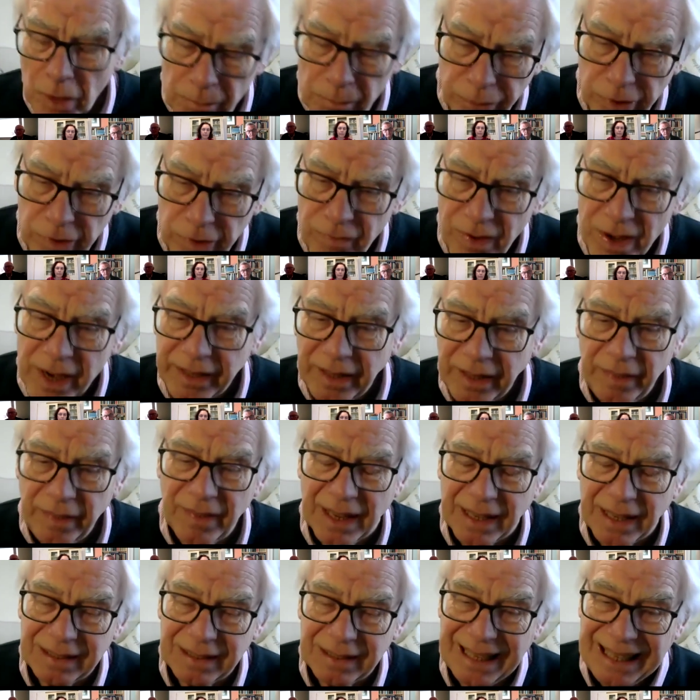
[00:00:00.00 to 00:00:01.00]
providing
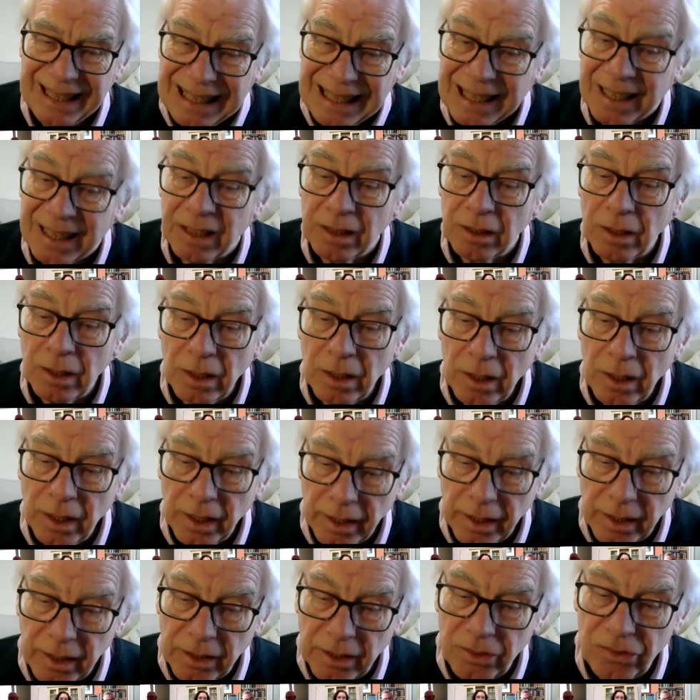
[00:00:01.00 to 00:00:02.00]
that link
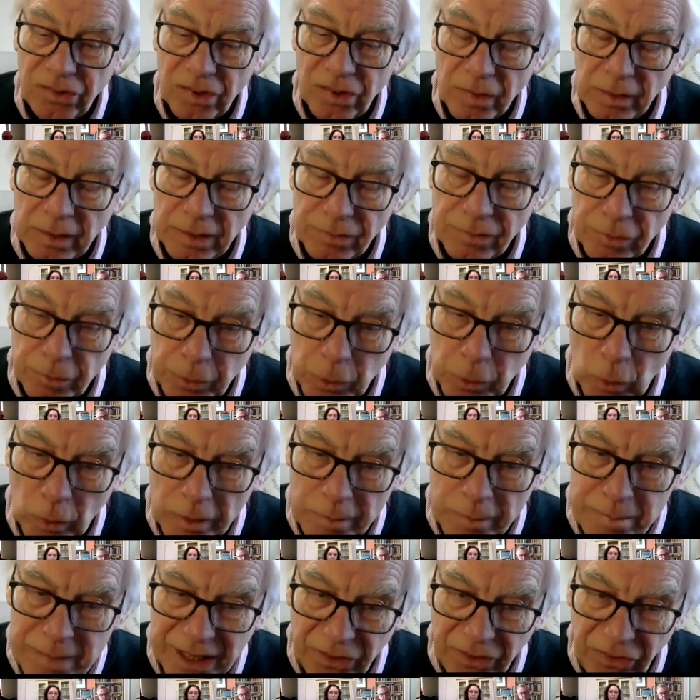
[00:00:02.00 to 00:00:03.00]
to the Liverpool
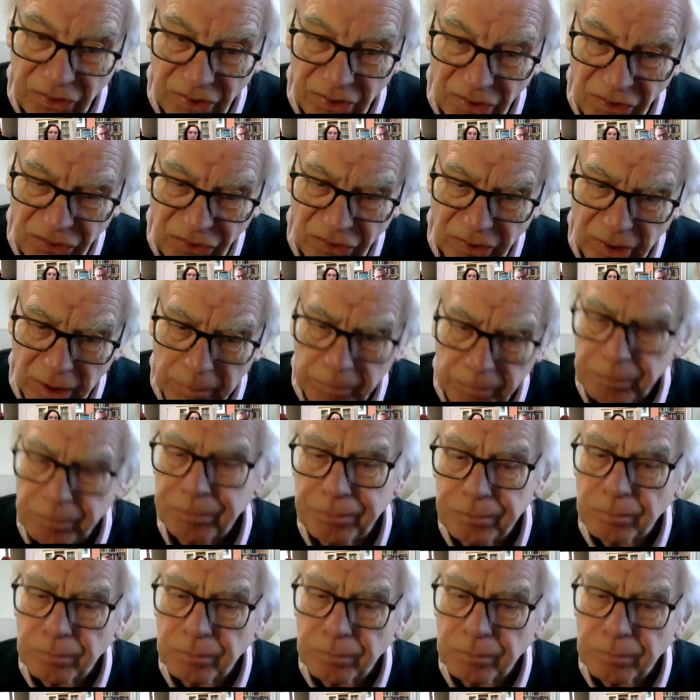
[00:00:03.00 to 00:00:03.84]
and Manchester.